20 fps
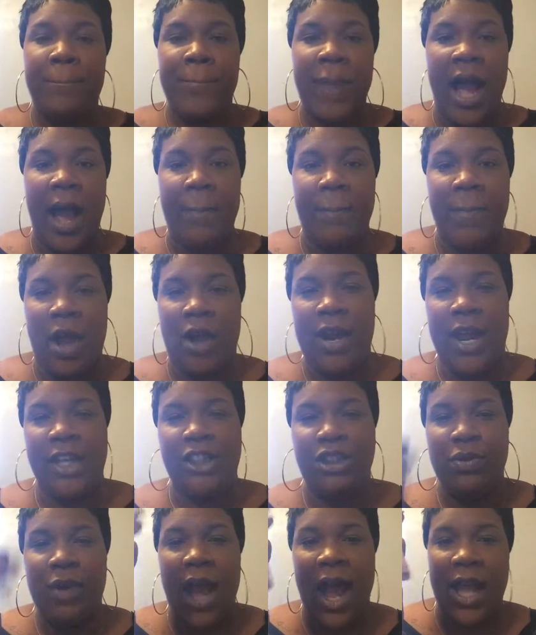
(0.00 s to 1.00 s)
pop out
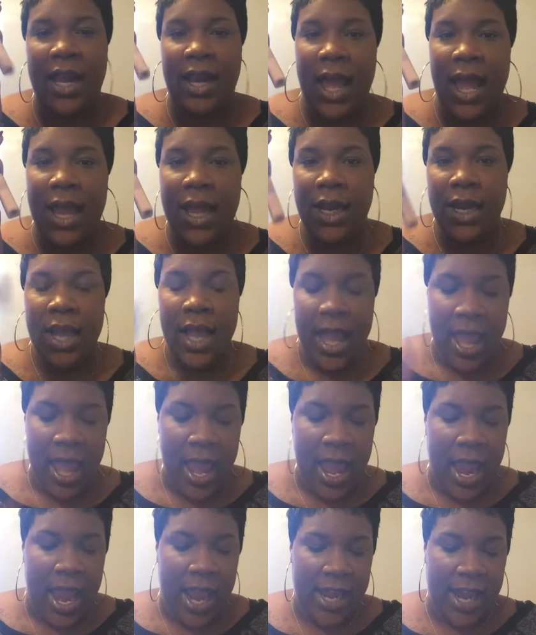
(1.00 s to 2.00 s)
at you highlight,
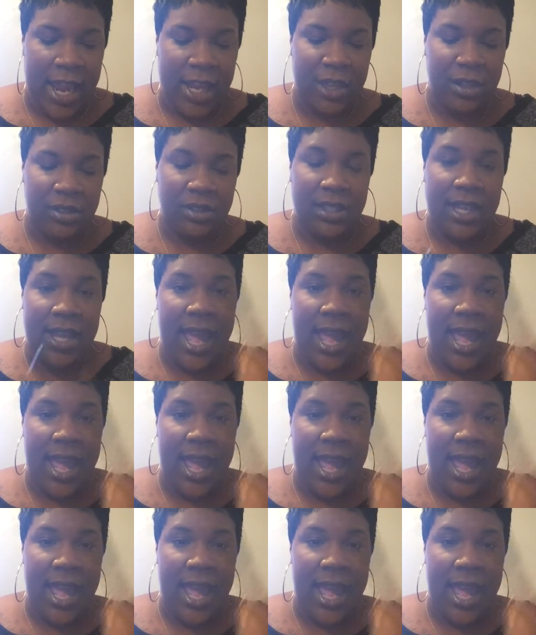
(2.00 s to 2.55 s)
and I use the